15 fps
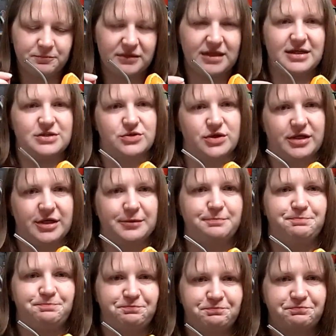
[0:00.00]
That's really good.
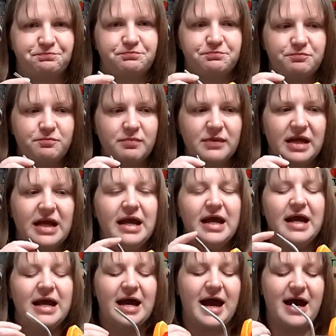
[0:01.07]

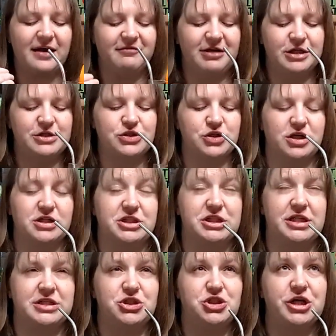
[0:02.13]
It had a very strong
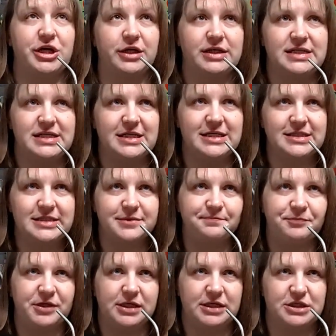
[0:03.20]
cherry taste
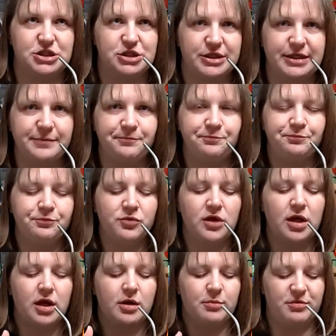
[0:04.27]
initially
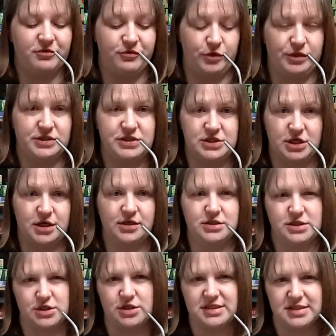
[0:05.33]
before the stir. The
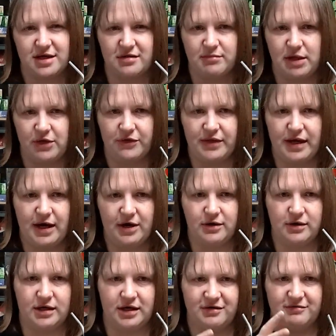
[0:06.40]
stir has kind of mellowed that out
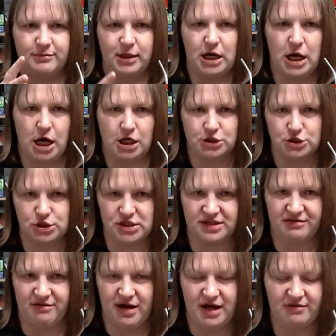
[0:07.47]
and kind of melanged
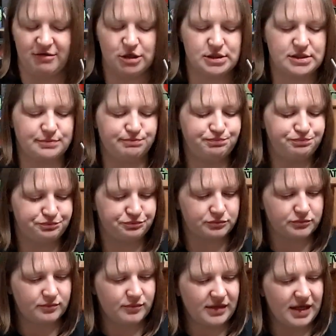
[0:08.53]
the flavors.
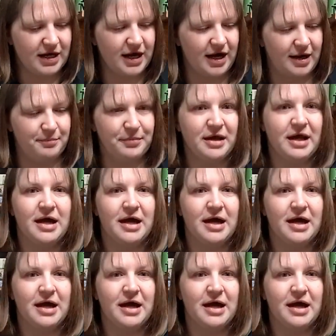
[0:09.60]
But